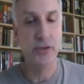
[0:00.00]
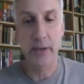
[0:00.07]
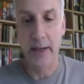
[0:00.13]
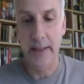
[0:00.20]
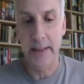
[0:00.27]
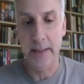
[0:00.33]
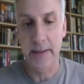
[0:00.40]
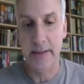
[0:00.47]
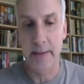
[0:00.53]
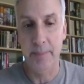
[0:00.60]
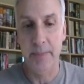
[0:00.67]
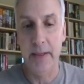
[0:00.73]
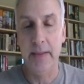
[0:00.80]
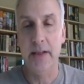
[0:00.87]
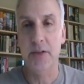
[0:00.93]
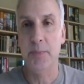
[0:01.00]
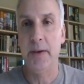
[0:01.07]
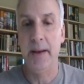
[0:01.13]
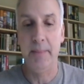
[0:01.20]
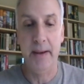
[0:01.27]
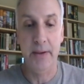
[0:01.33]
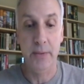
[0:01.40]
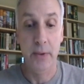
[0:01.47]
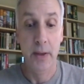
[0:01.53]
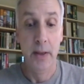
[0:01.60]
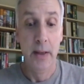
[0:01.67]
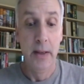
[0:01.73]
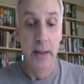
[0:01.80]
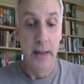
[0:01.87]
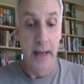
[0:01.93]
I try to get something that's been
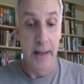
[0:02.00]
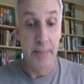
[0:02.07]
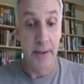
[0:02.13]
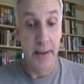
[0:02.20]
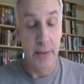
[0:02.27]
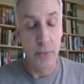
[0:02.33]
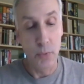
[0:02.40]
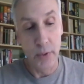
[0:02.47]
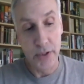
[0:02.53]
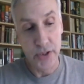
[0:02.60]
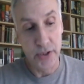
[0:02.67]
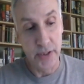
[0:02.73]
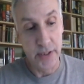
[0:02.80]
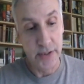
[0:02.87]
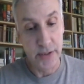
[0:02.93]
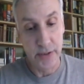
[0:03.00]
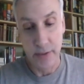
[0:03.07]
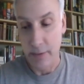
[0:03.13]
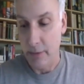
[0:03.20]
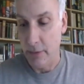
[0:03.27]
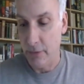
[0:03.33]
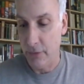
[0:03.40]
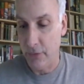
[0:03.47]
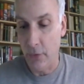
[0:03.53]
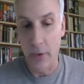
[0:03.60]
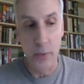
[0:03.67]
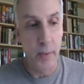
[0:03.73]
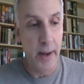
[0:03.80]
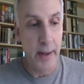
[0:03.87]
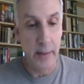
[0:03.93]
on my wish list
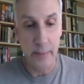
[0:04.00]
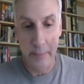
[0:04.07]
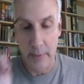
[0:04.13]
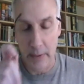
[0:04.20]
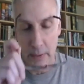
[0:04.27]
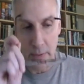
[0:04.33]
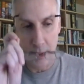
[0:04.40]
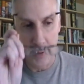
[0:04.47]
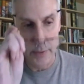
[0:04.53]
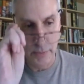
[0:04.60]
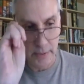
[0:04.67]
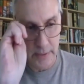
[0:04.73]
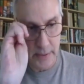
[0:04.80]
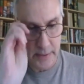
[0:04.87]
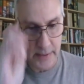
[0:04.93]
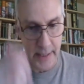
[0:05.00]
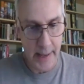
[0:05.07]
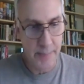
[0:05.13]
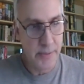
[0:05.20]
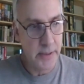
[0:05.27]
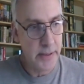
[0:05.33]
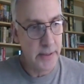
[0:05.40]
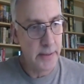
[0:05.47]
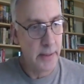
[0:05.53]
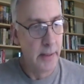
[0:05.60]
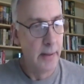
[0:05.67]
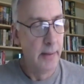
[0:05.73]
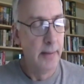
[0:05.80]
for a while. I'll go ahead and read the synopsis.